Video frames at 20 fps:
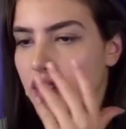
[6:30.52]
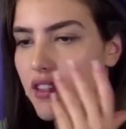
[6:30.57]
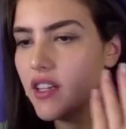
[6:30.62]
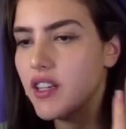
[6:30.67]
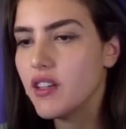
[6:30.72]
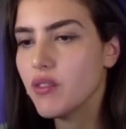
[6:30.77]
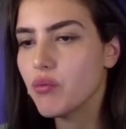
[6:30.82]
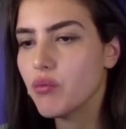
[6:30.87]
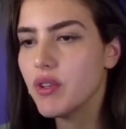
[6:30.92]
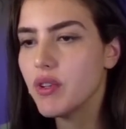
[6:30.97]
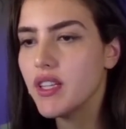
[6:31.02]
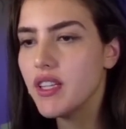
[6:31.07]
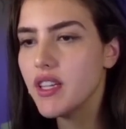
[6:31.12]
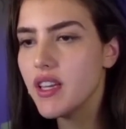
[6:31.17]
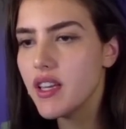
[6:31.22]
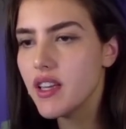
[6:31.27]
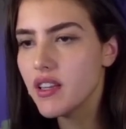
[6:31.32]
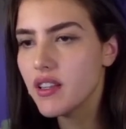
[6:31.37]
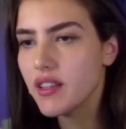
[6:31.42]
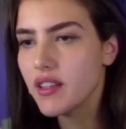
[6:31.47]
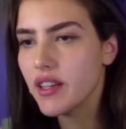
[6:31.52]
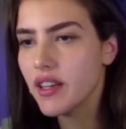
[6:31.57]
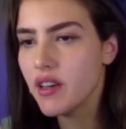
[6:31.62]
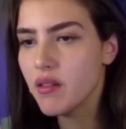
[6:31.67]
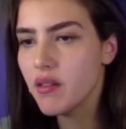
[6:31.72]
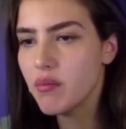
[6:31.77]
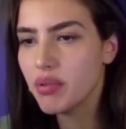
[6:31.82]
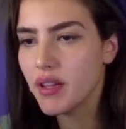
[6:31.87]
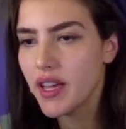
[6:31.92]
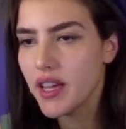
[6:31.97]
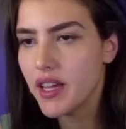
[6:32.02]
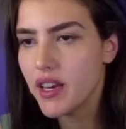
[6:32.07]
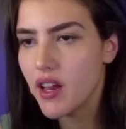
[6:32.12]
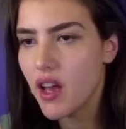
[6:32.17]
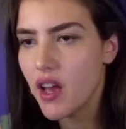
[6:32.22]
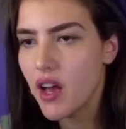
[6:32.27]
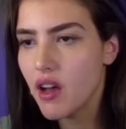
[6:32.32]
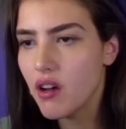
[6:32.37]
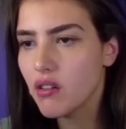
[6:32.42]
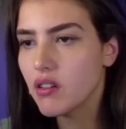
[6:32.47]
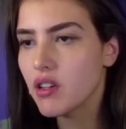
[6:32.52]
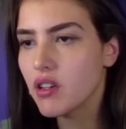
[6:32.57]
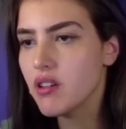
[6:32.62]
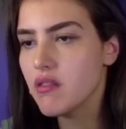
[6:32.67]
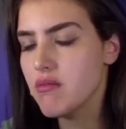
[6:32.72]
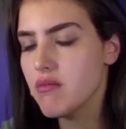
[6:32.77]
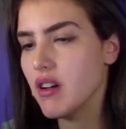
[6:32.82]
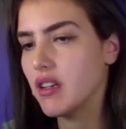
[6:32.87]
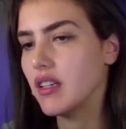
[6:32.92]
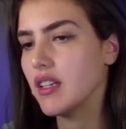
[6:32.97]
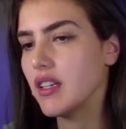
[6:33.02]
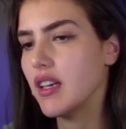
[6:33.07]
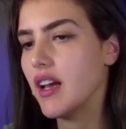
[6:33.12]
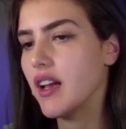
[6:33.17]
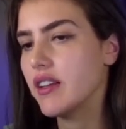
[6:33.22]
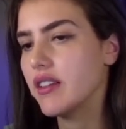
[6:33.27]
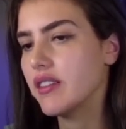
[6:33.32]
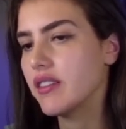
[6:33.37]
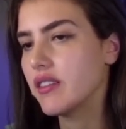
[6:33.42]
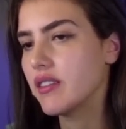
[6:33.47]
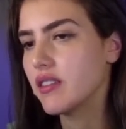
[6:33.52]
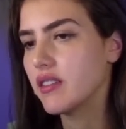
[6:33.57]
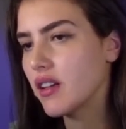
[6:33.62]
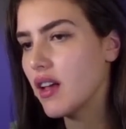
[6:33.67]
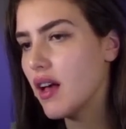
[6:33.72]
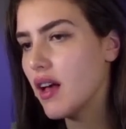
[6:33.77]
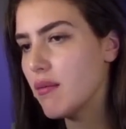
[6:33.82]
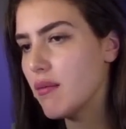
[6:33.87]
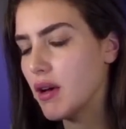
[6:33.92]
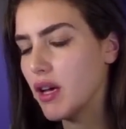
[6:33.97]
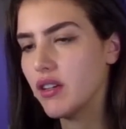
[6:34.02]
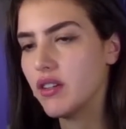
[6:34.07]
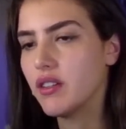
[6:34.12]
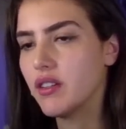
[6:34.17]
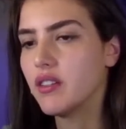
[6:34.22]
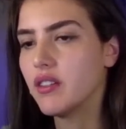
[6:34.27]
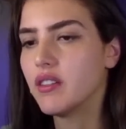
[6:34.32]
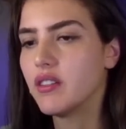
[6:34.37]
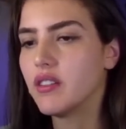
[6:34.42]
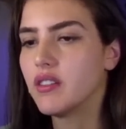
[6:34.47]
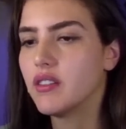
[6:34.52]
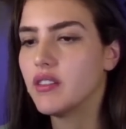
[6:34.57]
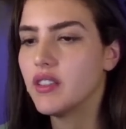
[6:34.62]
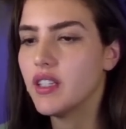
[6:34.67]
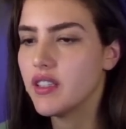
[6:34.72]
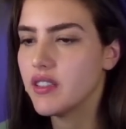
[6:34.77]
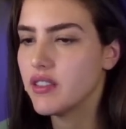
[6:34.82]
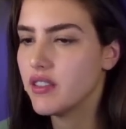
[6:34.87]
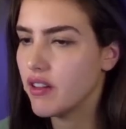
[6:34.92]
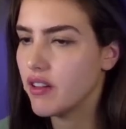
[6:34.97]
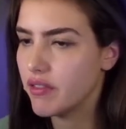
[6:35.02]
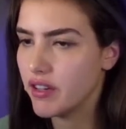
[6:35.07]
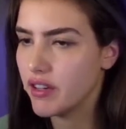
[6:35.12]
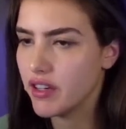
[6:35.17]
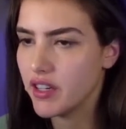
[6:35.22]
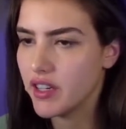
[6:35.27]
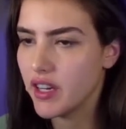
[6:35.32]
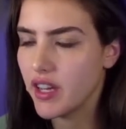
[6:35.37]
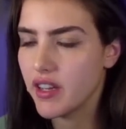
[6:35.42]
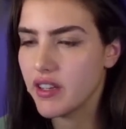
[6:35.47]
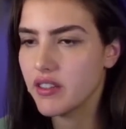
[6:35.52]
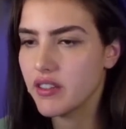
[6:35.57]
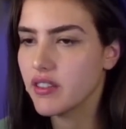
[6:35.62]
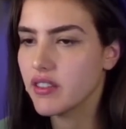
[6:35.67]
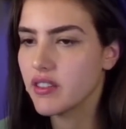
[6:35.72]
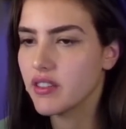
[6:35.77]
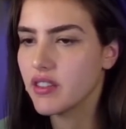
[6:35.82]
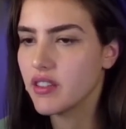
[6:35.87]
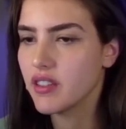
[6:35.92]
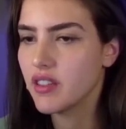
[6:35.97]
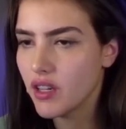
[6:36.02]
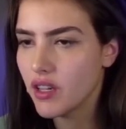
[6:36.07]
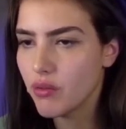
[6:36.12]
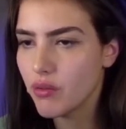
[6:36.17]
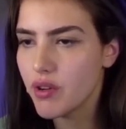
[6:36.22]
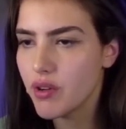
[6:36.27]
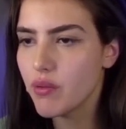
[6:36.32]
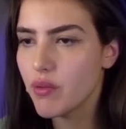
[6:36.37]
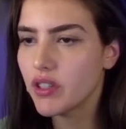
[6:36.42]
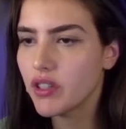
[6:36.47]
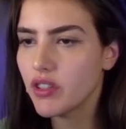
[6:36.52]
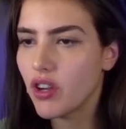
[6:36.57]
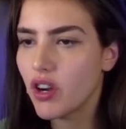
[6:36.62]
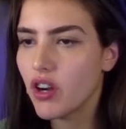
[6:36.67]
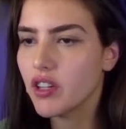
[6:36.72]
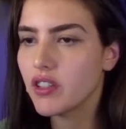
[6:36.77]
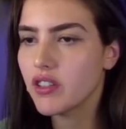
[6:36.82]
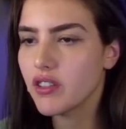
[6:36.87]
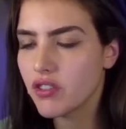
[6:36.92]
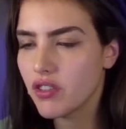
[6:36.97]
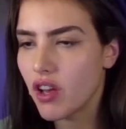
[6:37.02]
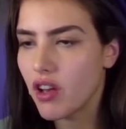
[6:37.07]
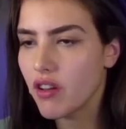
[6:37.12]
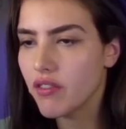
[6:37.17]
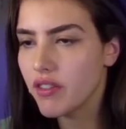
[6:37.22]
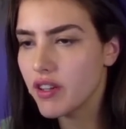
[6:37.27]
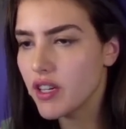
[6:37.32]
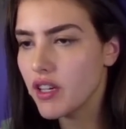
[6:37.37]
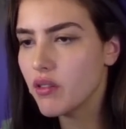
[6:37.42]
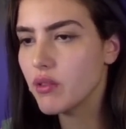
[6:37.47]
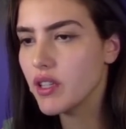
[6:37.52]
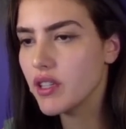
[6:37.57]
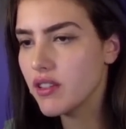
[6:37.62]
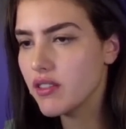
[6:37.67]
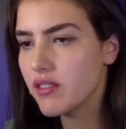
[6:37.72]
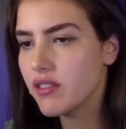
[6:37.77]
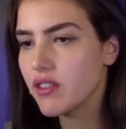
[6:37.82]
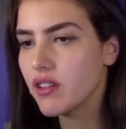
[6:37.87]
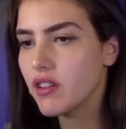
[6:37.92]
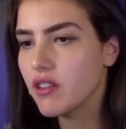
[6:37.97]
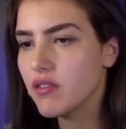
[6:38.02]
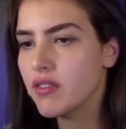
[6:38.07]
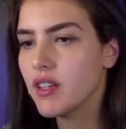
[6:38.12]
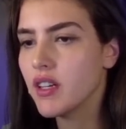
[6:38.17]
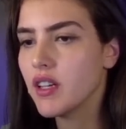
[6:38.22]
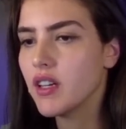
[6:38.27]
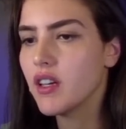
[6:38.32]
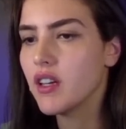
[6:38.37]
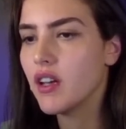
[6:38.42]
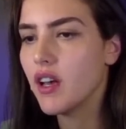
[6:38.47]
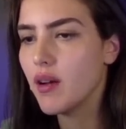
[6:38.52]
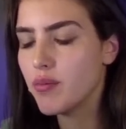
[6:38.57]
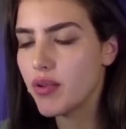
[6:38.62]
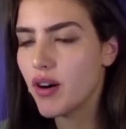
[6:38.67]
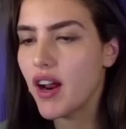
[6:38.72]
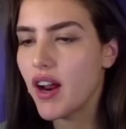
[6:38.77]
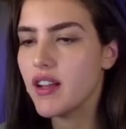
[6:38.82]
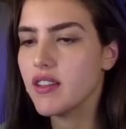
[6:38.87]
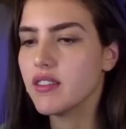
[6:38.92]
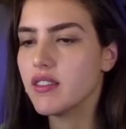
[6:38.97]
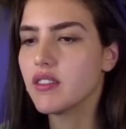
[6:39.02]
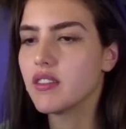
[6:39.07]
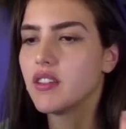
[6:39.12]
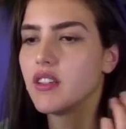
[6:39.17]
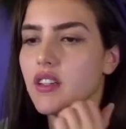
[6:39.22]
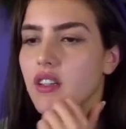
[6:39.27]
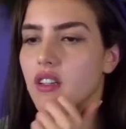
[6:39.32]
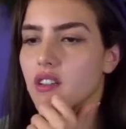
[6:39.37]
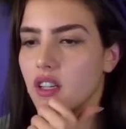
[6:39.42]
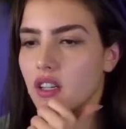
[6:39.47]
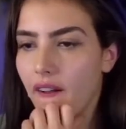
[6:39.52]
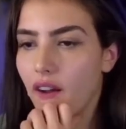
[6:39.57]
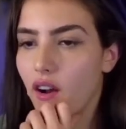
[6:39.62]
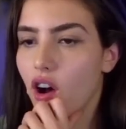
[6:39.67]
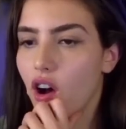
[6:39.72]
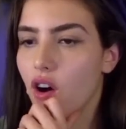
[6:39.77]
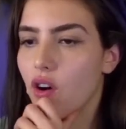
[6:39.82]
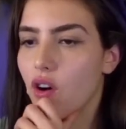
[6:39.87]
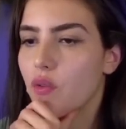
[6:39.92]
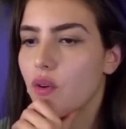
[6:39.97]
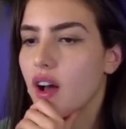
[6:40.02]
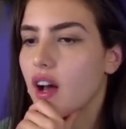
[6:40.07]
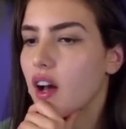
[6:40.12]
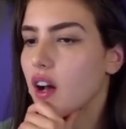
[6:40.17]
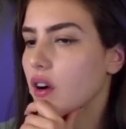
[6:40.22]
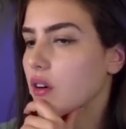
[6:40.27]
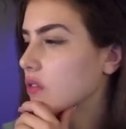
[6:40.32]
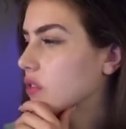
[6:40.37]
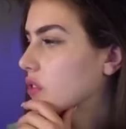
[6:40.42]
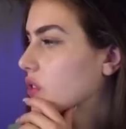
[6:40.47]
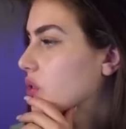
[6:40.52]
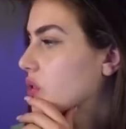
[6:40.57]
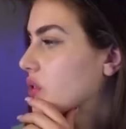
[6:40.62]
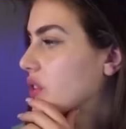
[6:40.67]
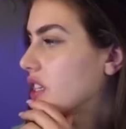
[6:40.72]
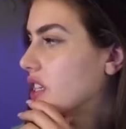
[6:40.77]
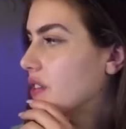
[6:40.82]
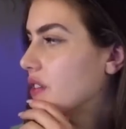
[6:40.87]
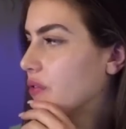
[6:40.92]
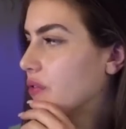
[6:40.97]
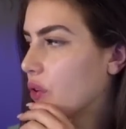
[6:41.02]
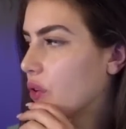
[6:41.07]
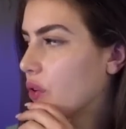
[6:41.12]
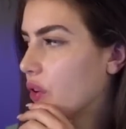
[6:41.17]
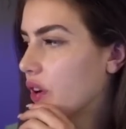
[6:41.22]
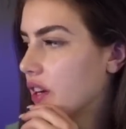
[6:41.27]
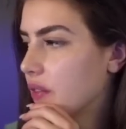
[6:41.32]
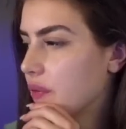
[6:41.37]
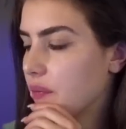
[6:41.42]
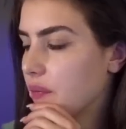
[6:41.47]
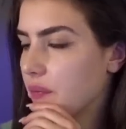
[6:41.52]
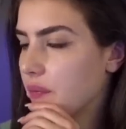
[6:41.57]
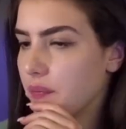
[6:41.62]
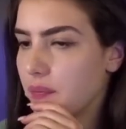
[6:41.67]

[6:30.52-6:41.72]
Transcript: They really? They didn't play it out? Come on, guys. Come on. That's not very nice. We worked hard to solve it and we deserve a prize. Oh, wow. Queen d4.